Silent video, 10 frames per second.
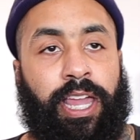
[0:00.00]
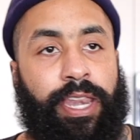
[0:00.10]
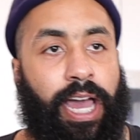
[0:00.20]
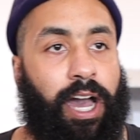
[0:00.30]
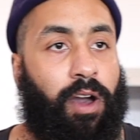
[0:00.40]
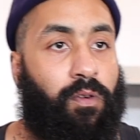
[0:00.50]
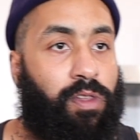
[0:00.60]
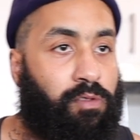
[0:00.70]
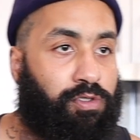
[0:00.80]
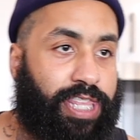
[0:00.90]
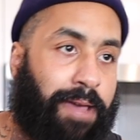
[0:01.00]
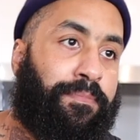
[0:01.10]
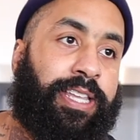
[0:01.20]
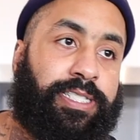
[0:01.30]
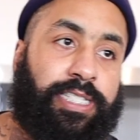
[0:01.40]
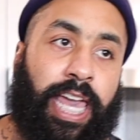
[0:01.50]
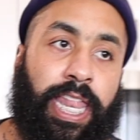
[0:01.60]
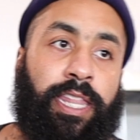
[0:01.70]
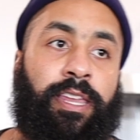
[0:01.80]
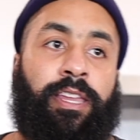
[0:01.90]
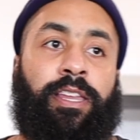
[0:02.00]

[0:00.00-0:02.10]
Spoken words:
Now, with that being said,